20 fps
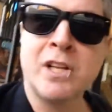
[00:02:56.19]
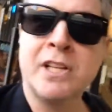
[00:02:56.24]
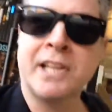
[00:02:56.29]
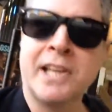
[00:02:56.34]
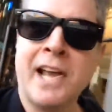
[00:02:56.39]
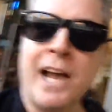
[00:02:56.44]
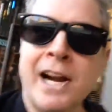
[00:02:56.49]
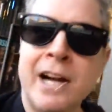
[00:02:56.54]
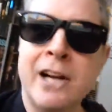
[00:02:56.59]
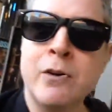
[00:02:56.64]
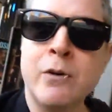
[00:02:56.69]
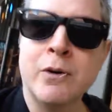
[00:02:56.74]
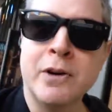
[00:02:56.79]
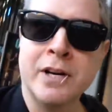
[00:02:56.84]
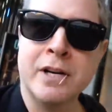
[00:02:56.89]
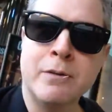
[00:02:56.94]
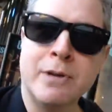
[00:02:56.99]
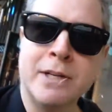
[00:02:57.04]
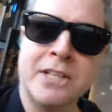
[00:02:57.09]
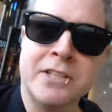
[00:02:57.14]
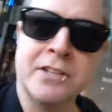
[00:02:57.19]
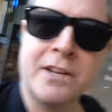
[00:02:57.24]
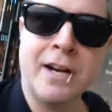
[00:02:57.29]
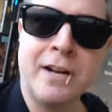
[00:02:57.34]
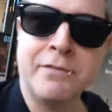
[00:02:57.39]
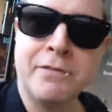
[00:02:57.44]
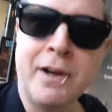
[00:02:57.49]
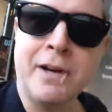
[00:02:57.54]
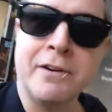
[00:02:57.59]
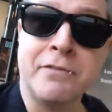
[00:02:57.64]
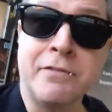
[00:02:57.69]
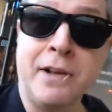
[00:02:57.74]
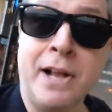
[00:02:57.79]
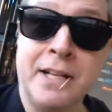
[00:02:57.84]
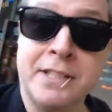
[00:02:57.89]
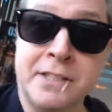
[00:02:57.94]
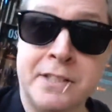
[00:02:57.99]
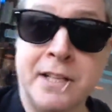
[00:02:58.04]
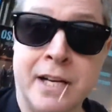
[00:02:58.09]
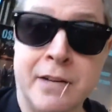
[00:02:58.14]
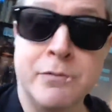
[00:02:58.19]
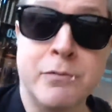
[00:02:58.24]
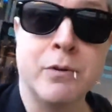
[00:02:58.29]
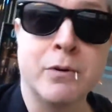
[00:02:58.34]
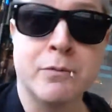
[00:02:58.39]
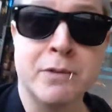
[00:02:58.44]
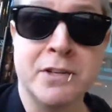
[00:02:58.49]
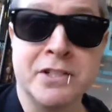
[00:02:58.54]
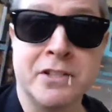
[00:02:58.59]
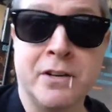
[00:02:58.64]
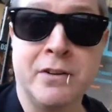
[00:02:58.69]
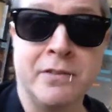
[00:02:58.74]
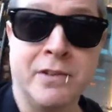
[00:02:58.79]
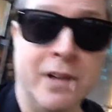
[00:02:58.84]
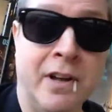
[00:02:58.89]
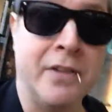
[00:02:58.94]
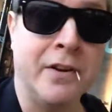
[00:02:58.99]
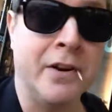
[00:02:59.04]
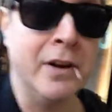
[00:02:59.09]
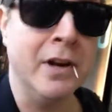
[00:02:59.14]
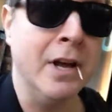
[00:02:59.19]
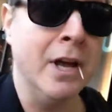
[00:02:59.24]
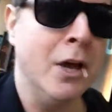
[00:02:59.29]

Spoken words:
the category of directors that I find fascinating for one reason or another,